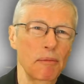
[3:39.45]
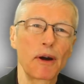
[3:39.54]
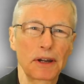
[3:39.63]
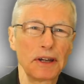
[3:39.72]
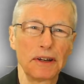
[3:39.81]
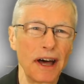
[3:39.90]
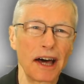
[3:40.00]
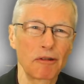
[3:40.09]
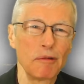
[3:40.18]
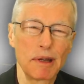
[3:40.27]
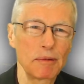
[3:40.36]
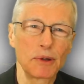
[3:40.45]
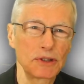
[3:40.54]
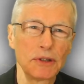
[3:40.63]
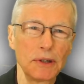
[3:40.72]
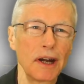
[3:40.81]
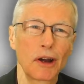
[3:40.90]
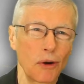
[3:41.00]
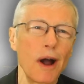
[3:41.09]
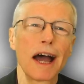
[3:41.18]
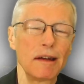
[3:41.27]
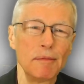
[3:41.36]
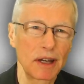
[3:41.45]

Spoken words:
the parking lot where people stood and cried